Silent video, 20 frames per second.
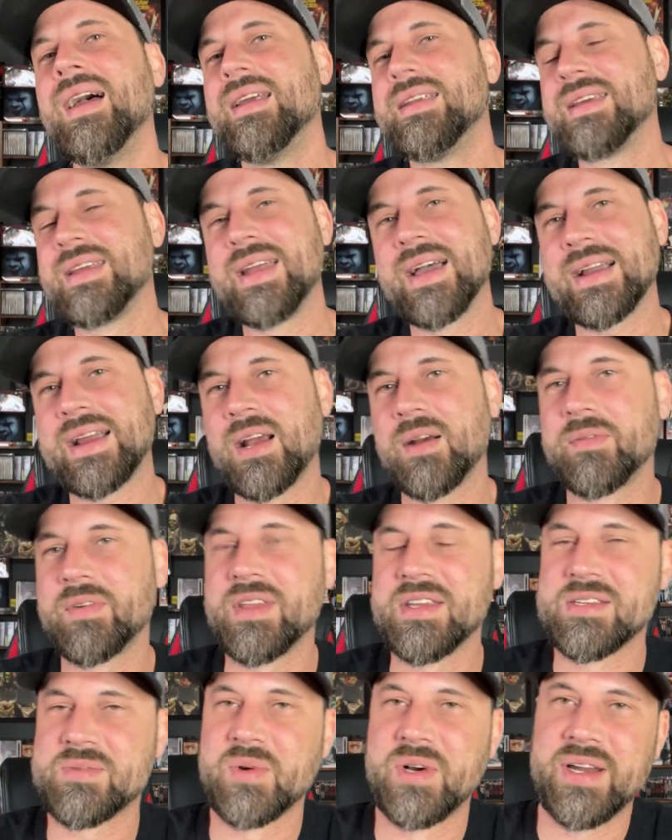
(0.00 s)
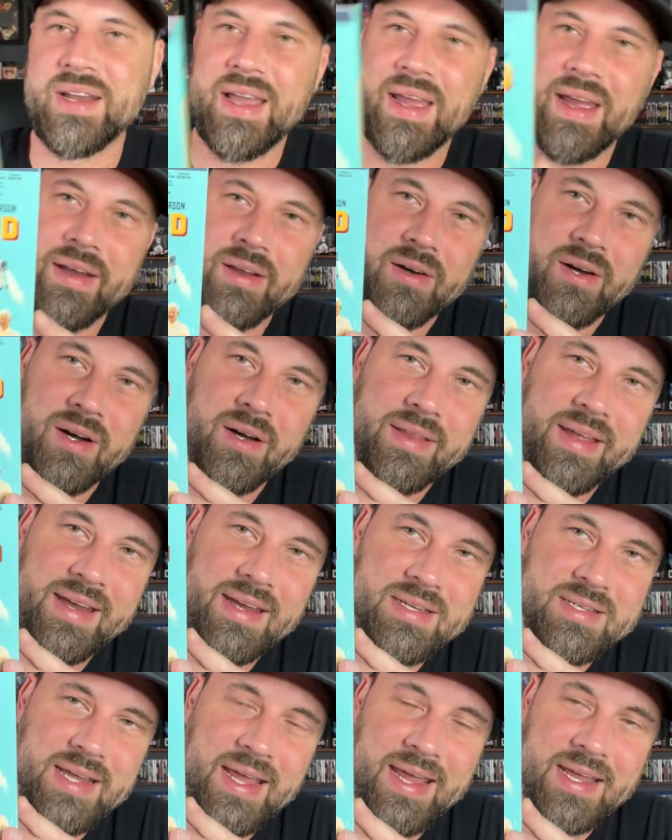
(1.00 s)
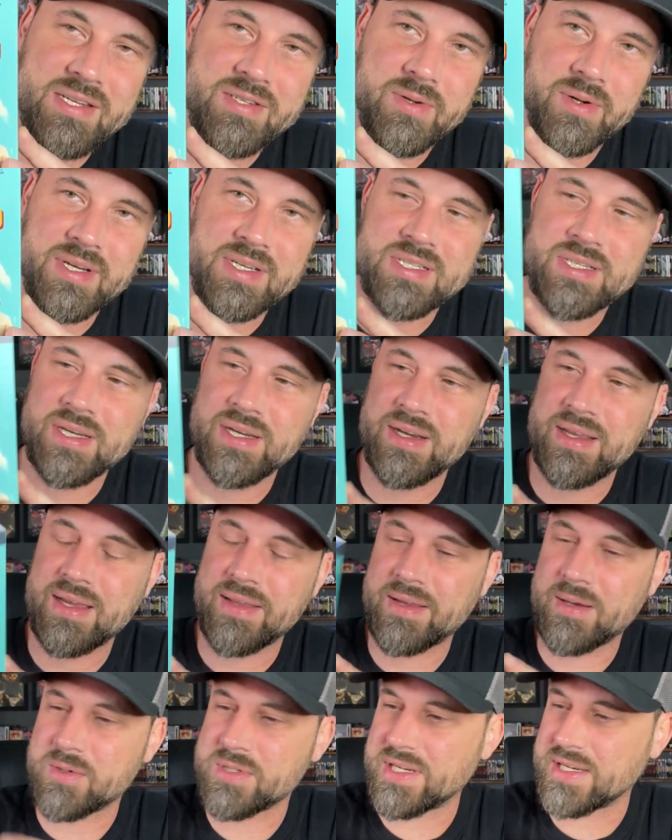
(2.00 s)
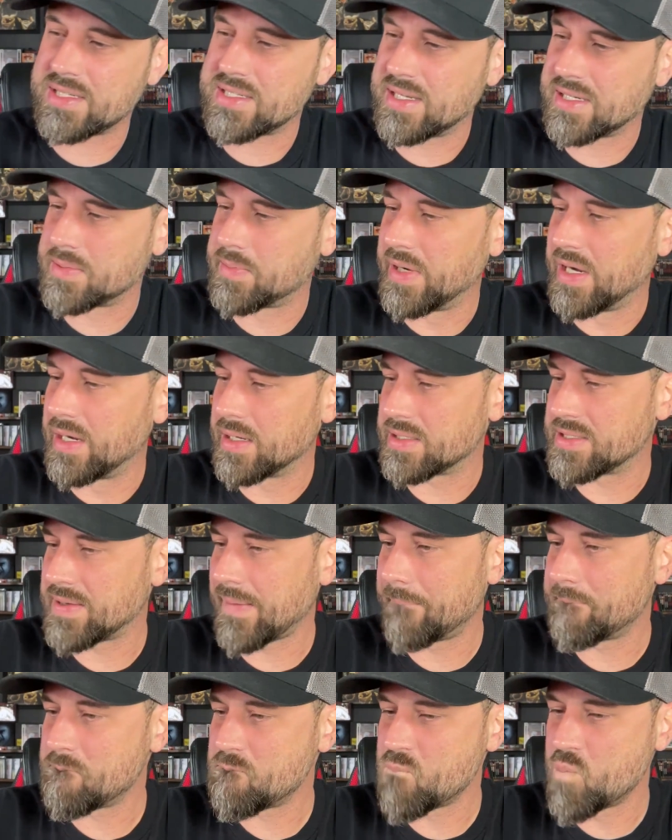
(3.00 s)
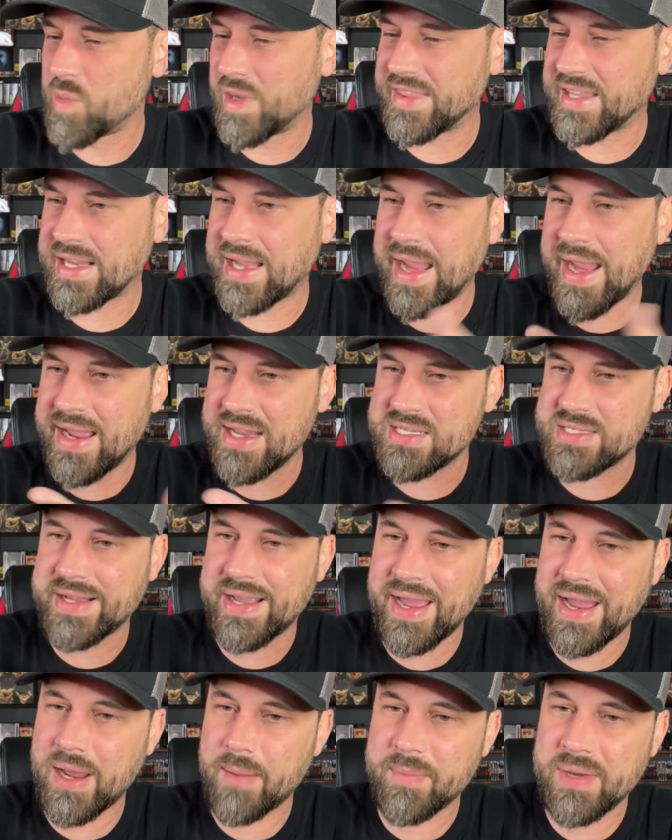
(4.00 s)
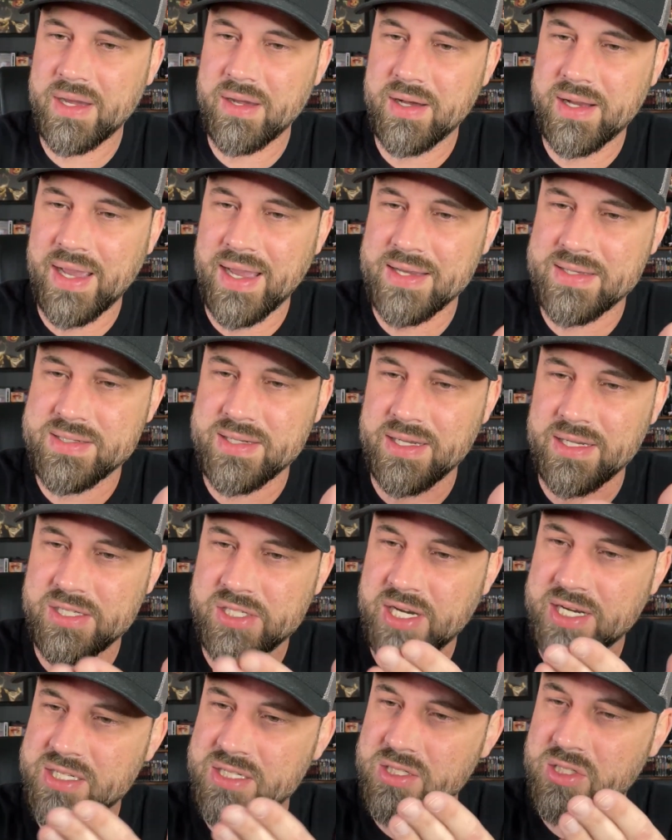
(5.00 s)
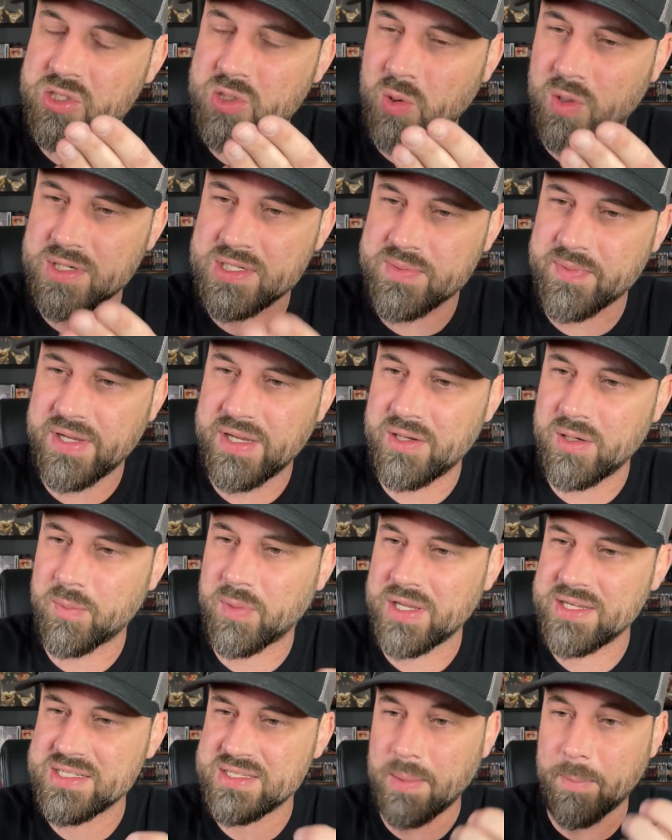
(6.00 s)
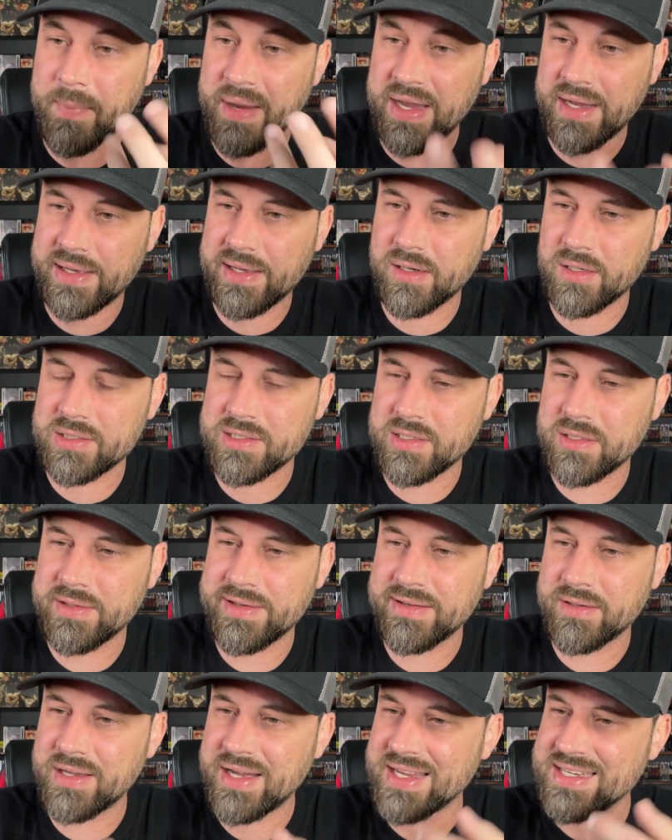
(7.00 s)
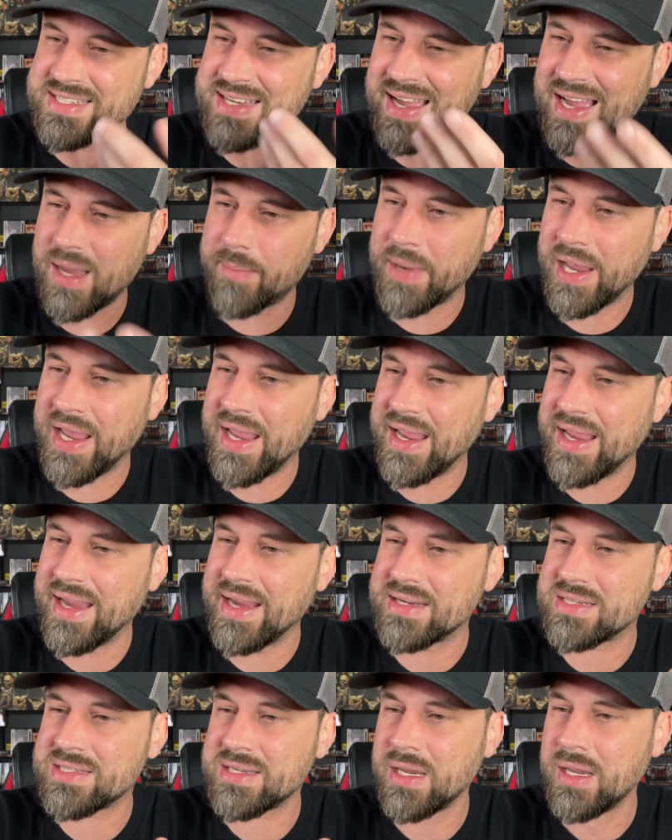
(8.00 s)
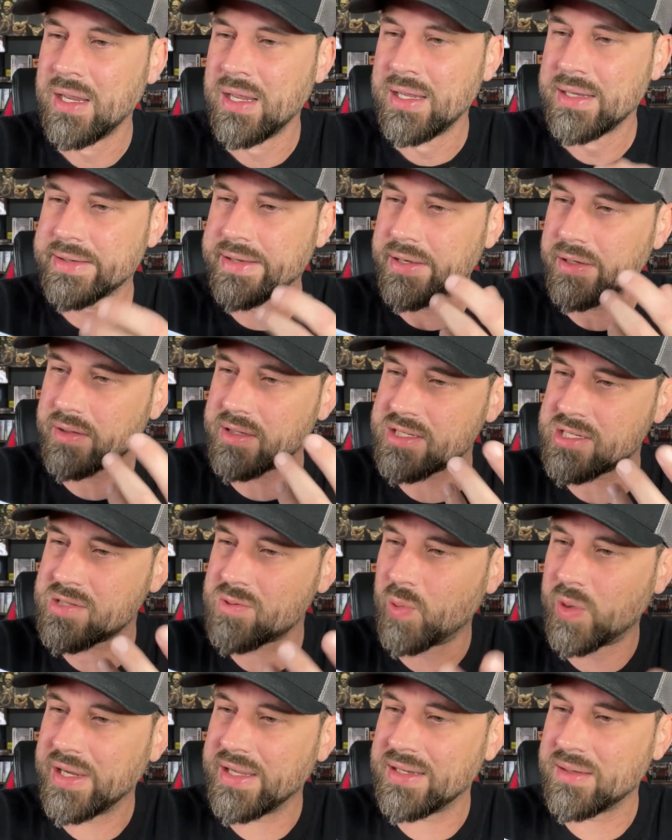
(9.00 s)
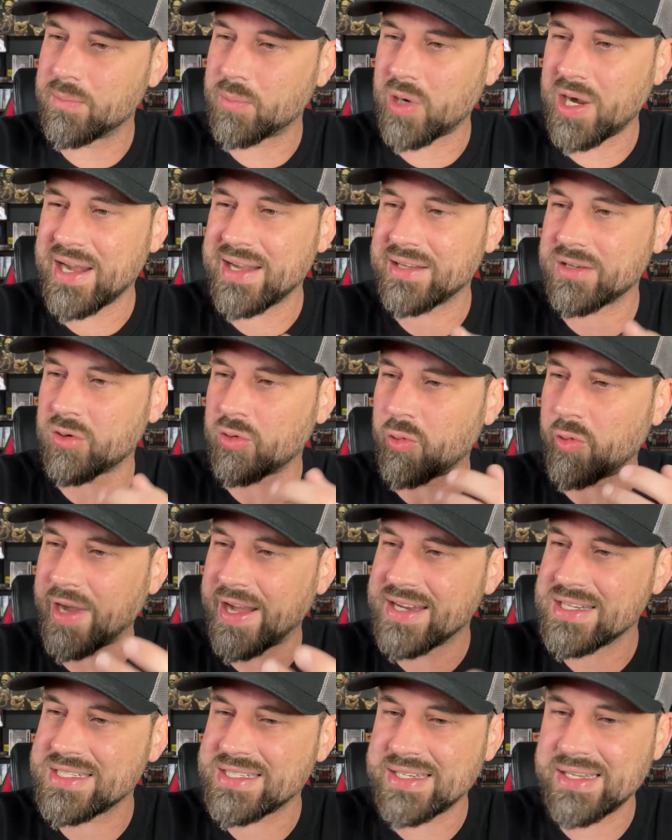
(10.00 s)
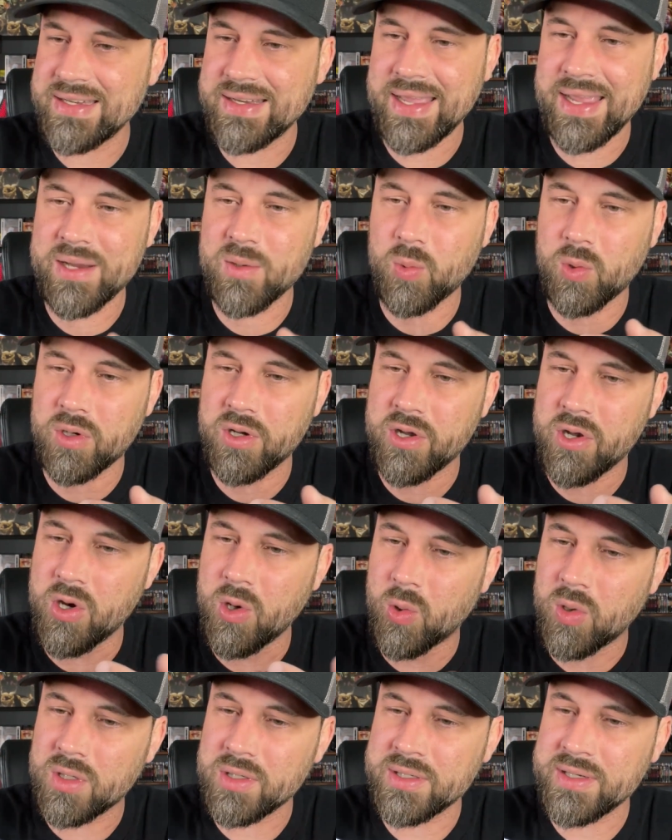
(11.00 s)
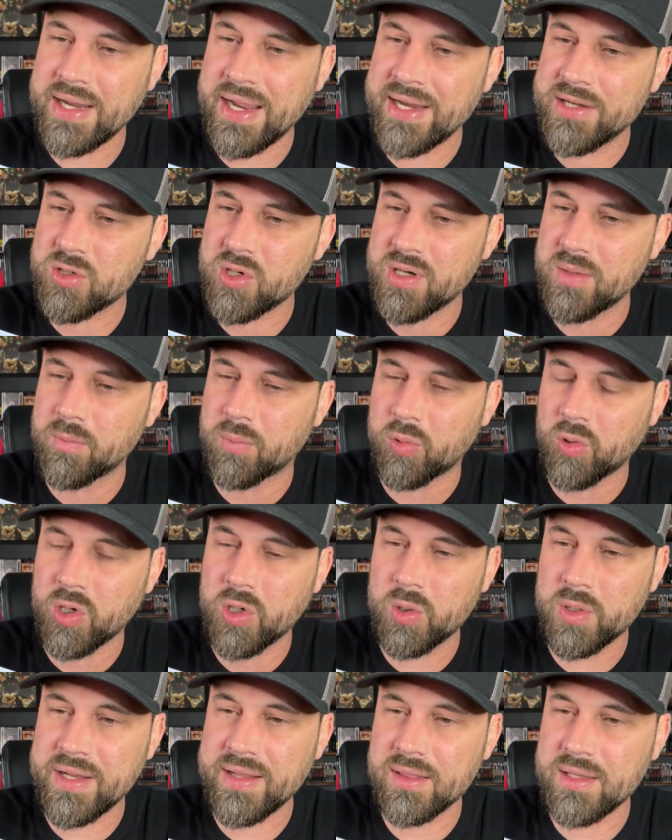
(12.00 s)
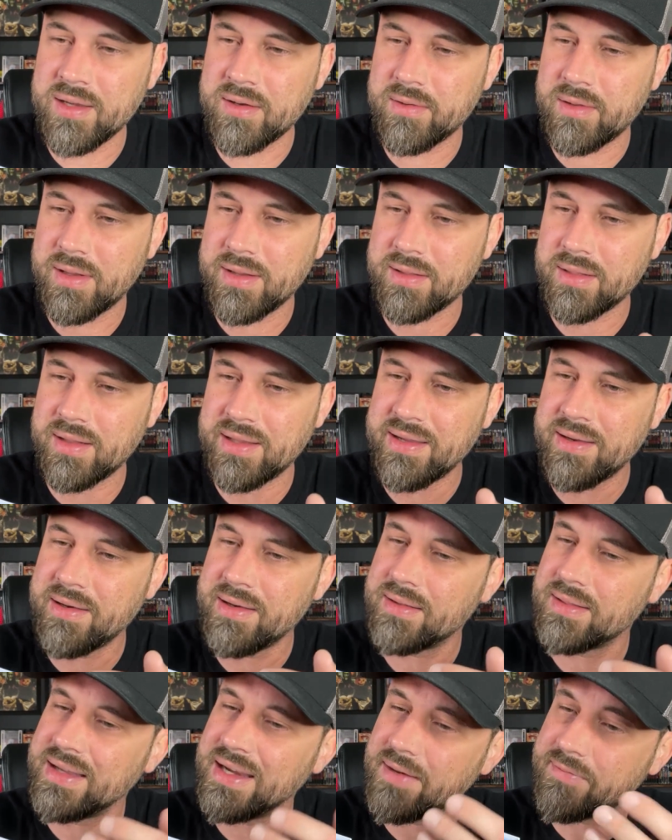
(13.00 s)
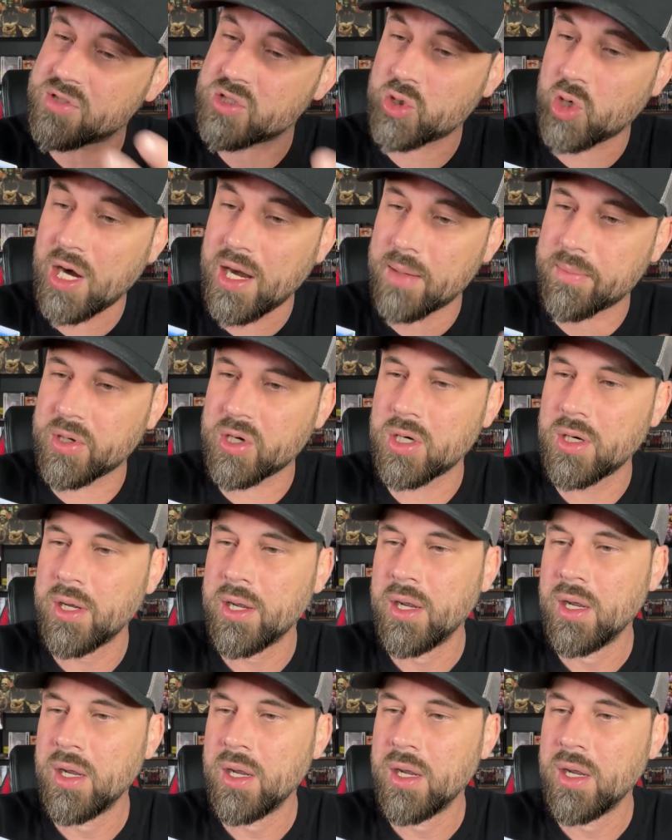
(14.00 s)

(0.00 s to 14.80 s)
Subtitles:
Did not care for this one at all. That is Asteroid City. I think it was like $6. But the cast got me. You got Jason Schwartzman, who plays the main character in here. You got Tom Hanks, Tilda Swinton, Bryan Cranston, Edward Norton, Adrian Brody, Liev Schreiber,